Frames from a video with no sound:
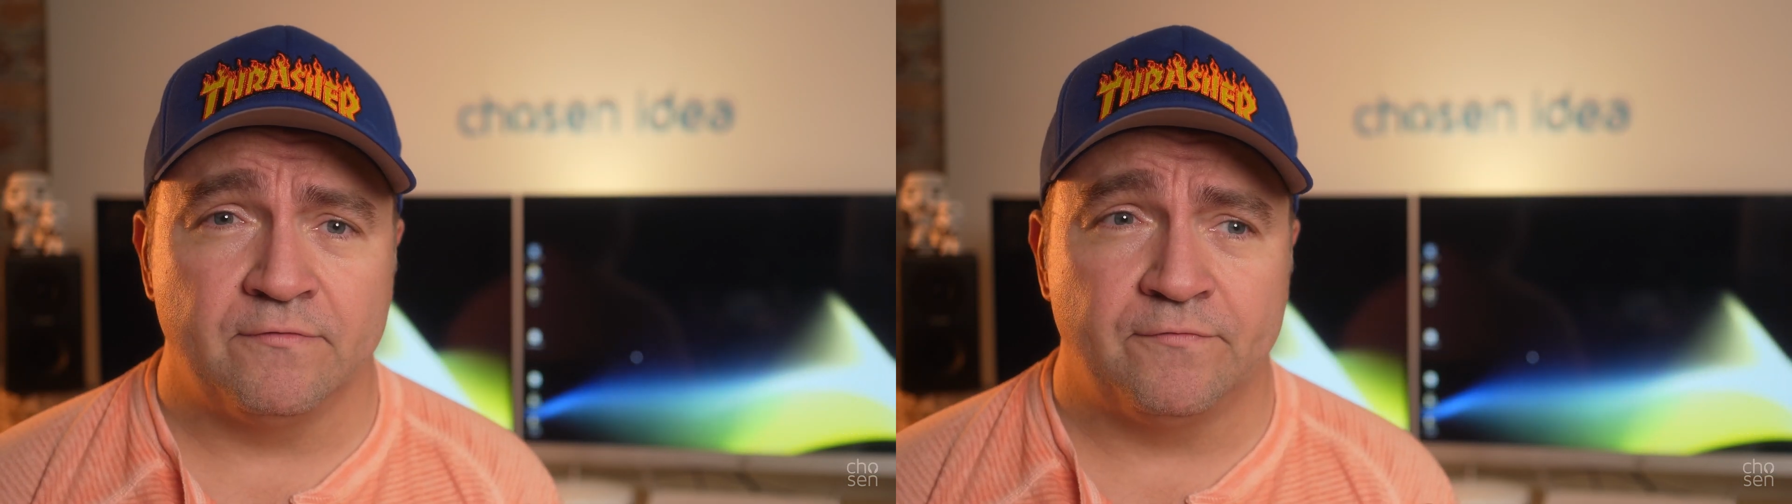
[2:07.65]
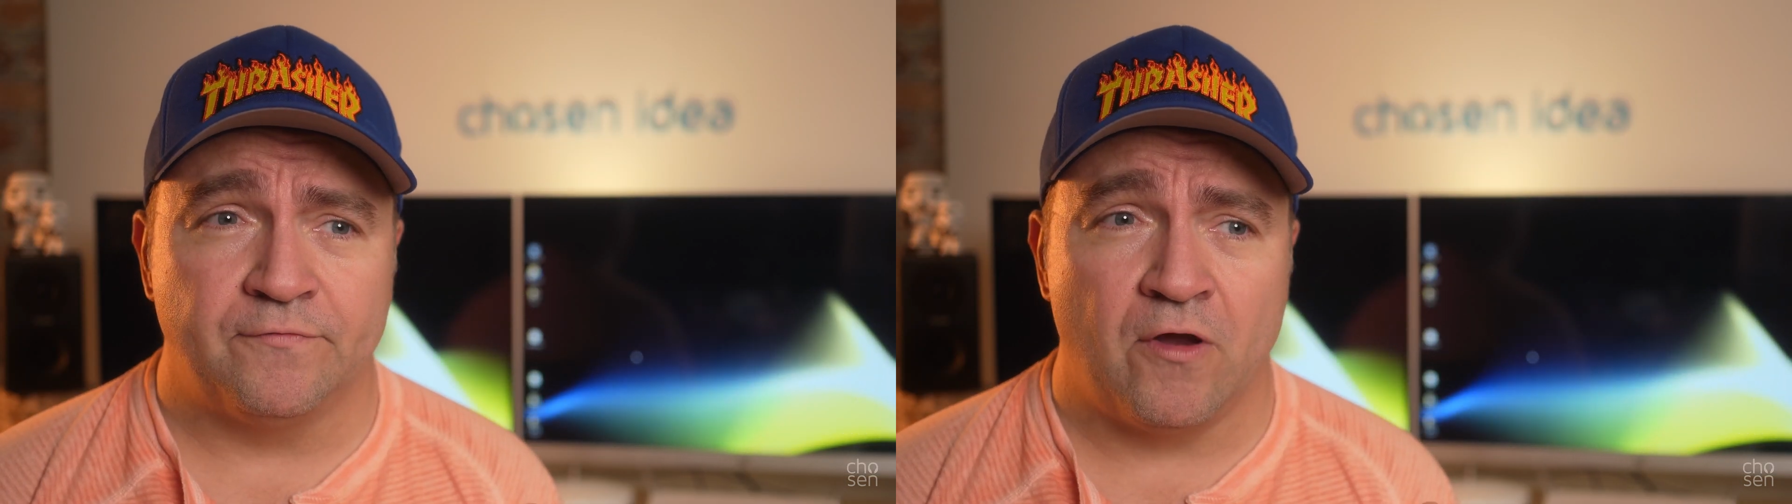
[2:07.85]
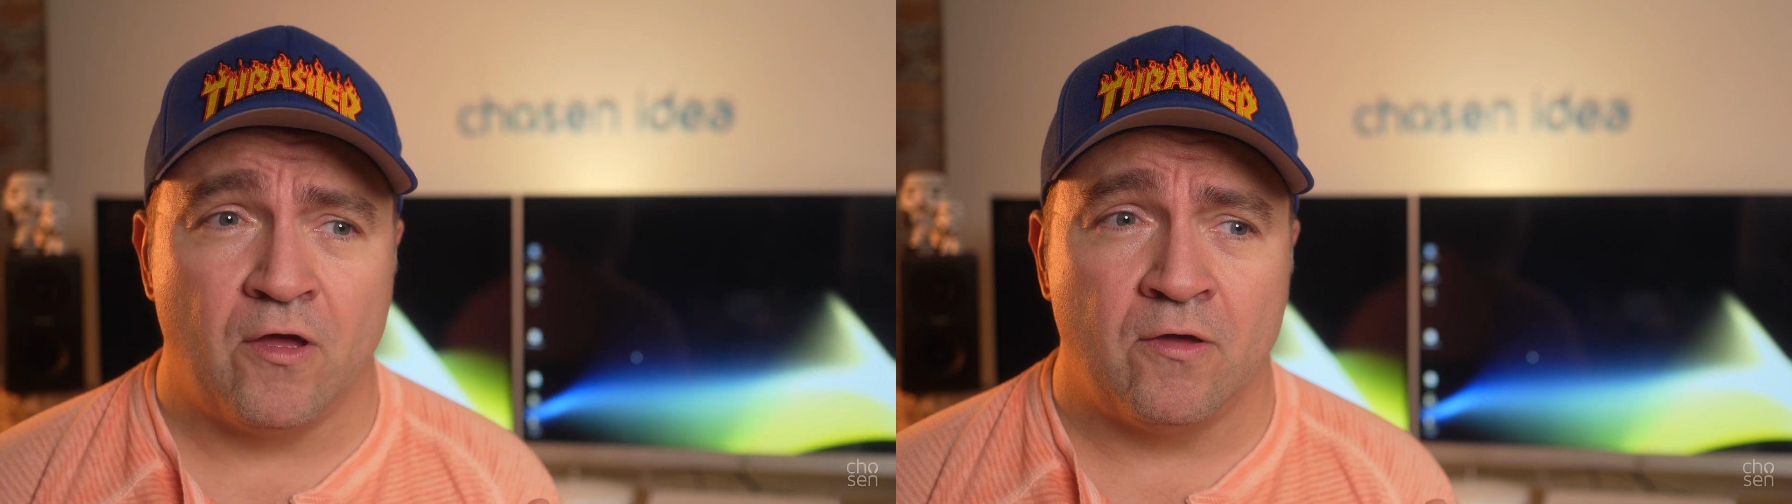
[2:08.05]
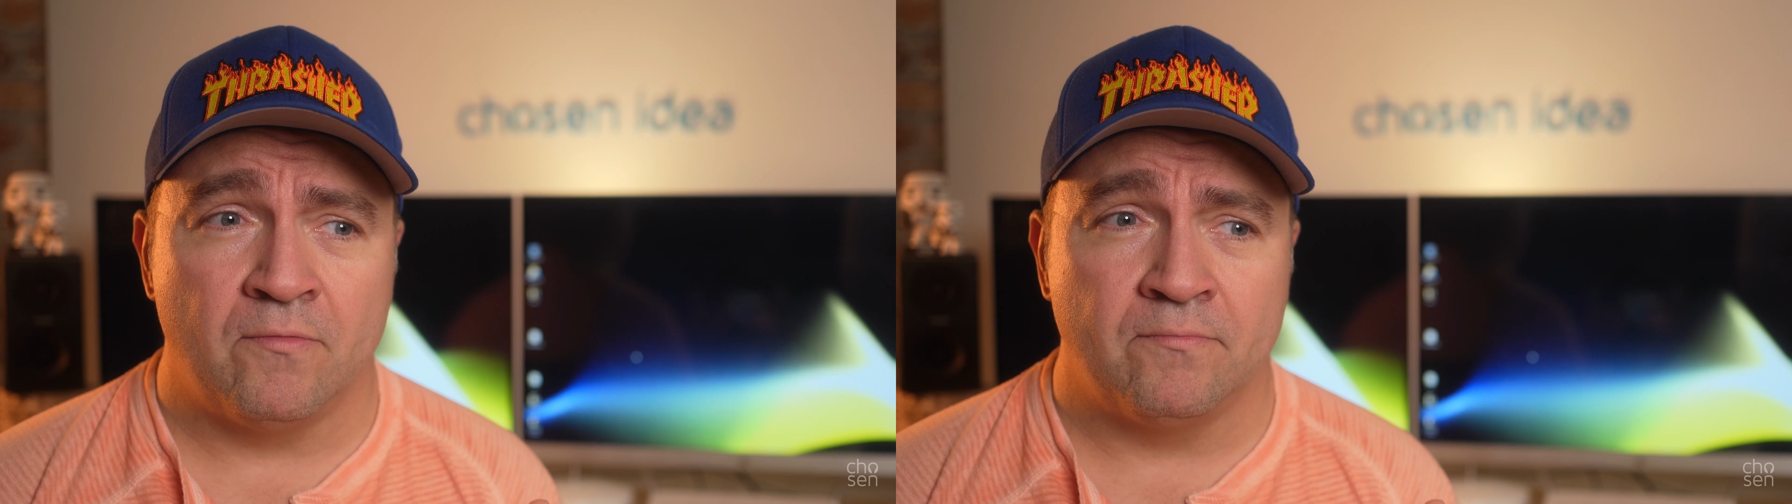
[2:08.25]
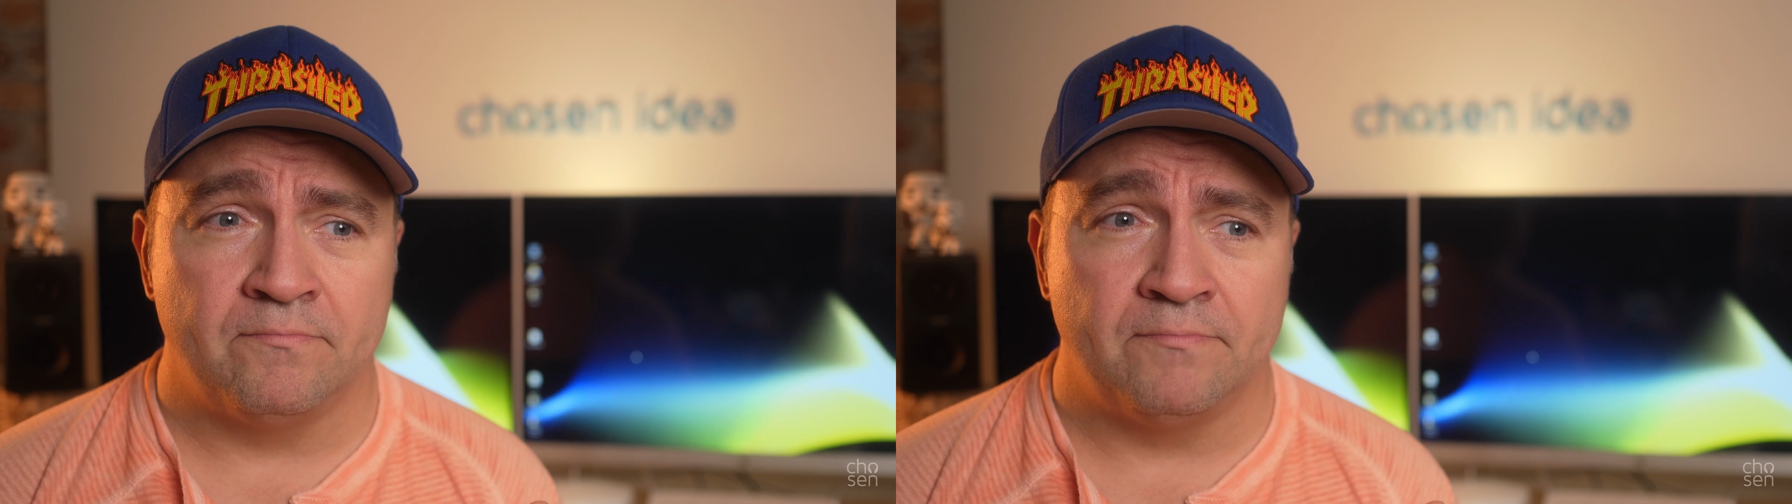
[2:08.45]

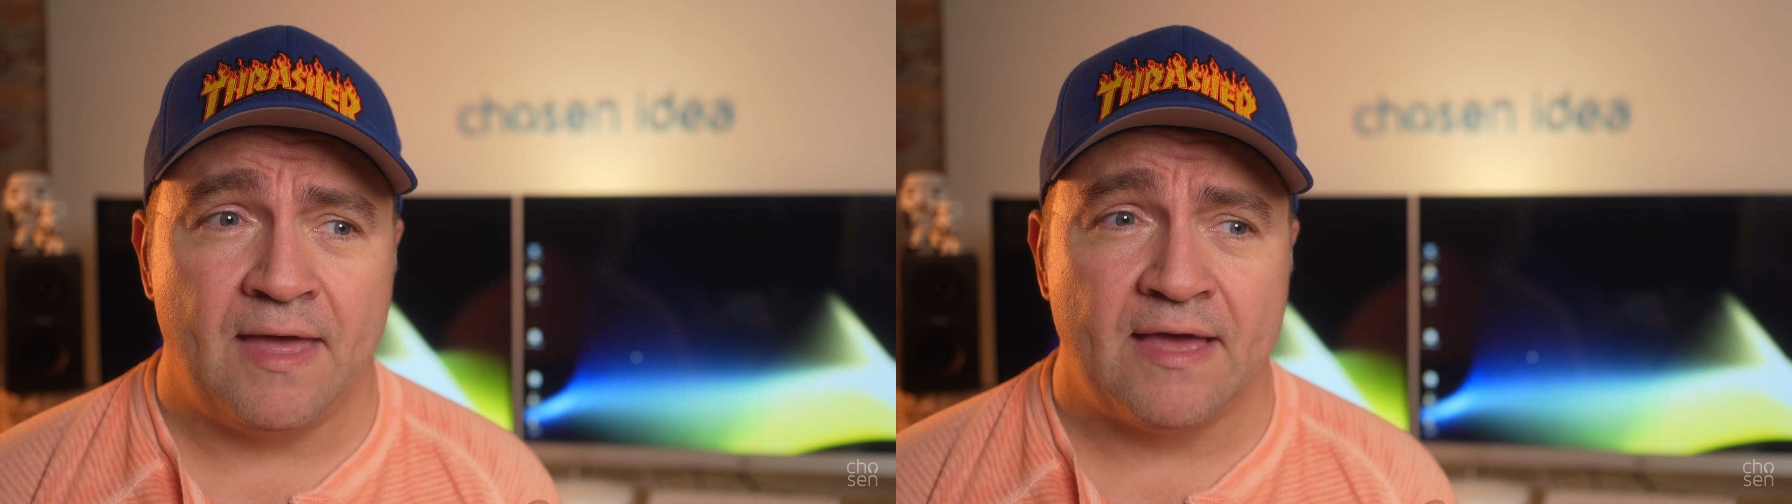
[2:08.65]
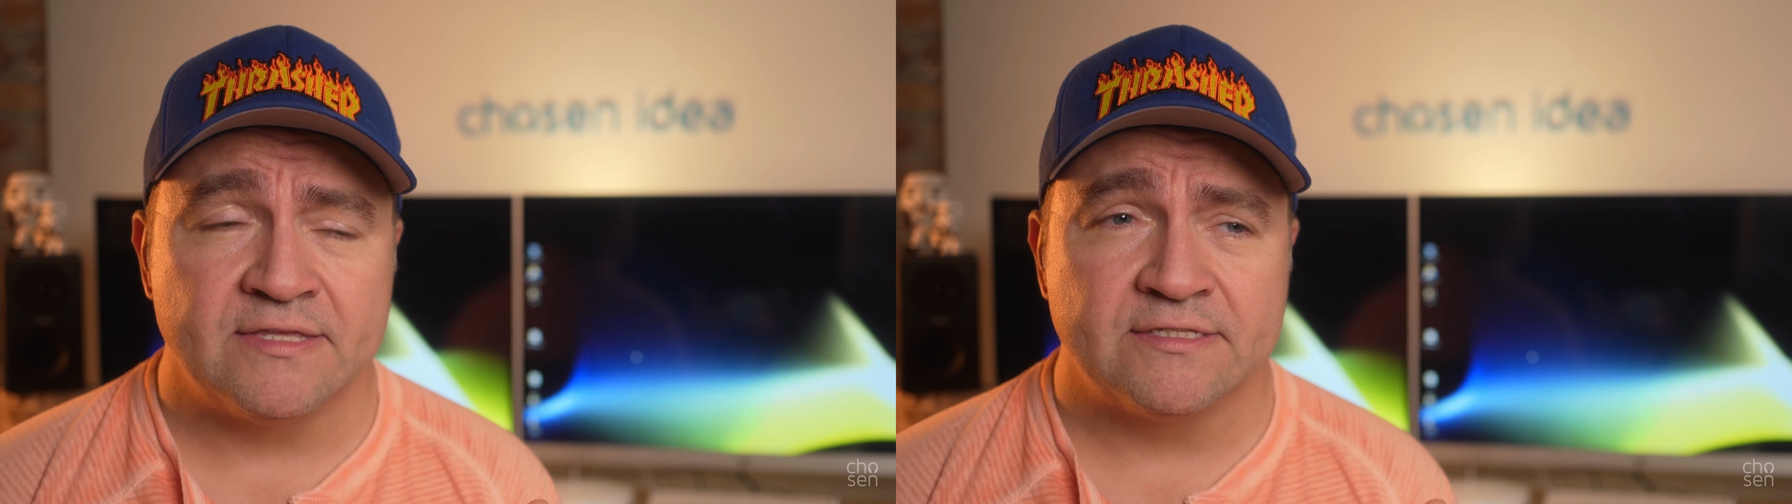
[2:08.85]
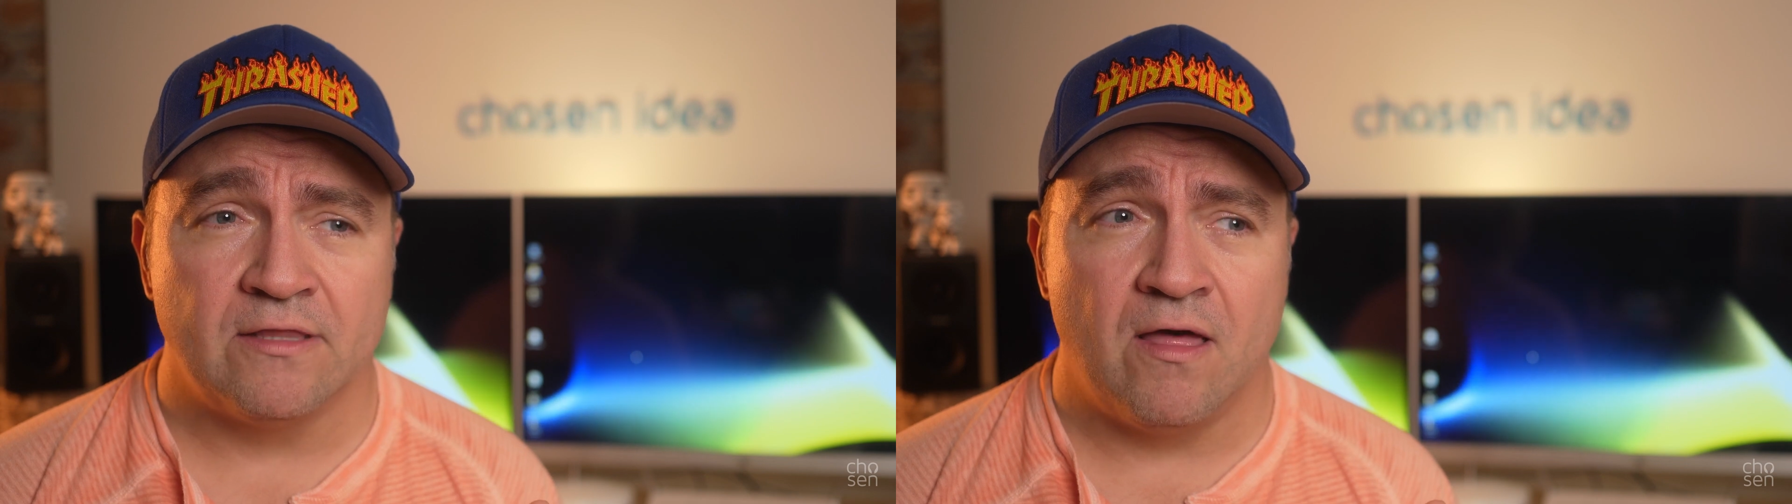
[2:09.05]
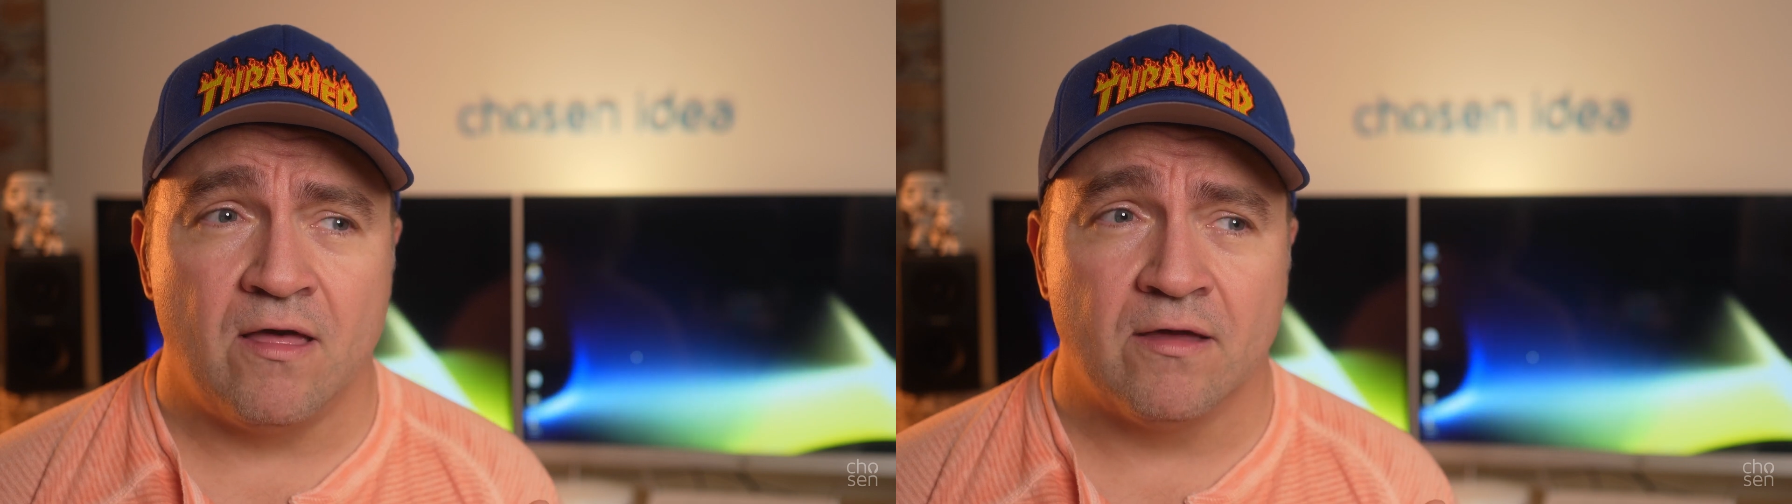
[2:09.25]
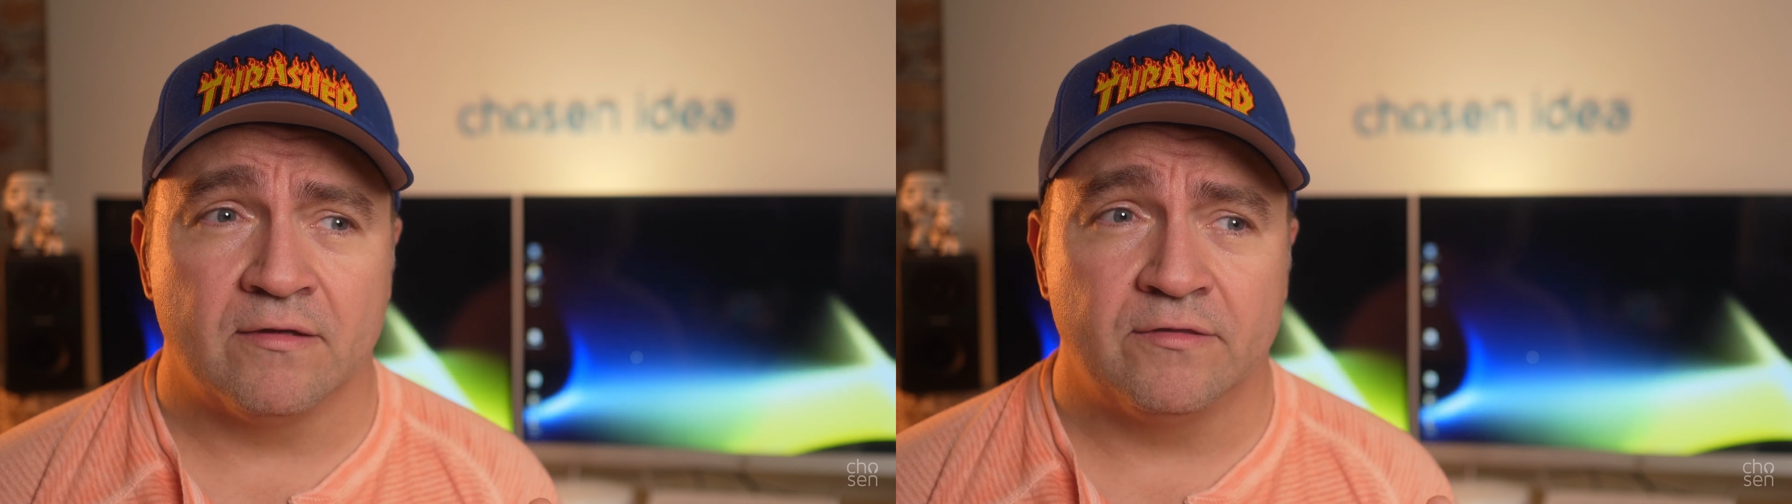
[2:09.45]
from
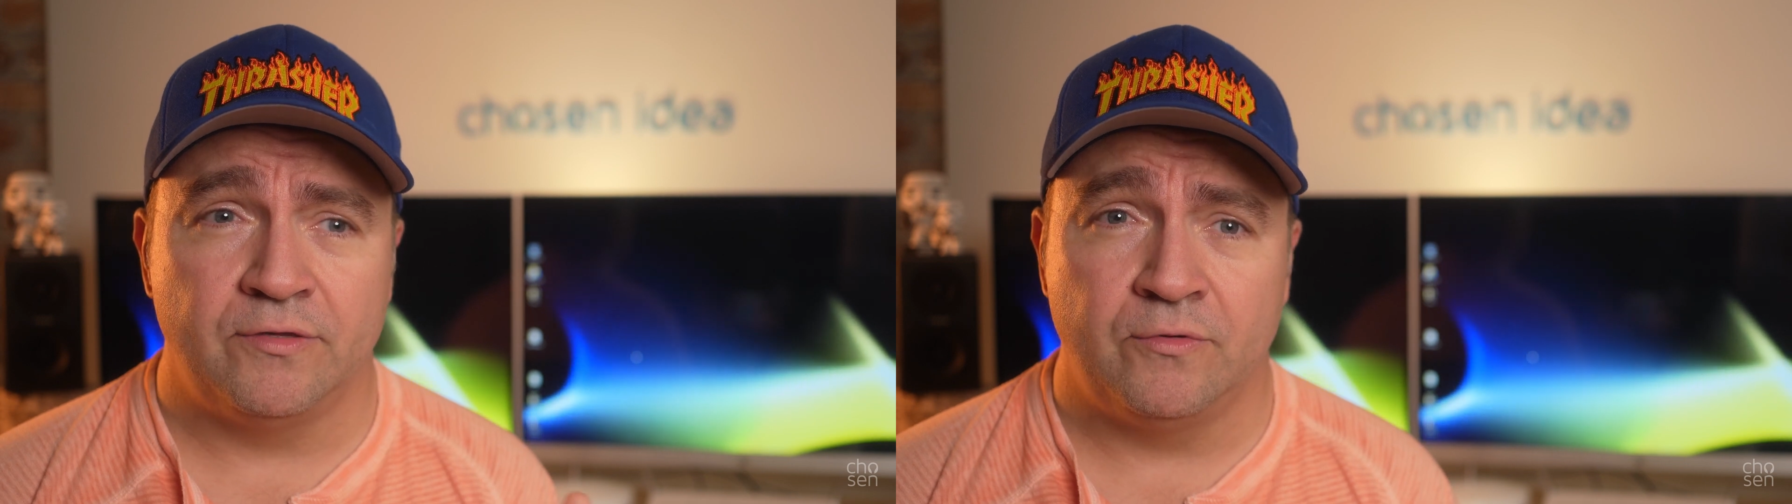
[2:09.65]
S-Log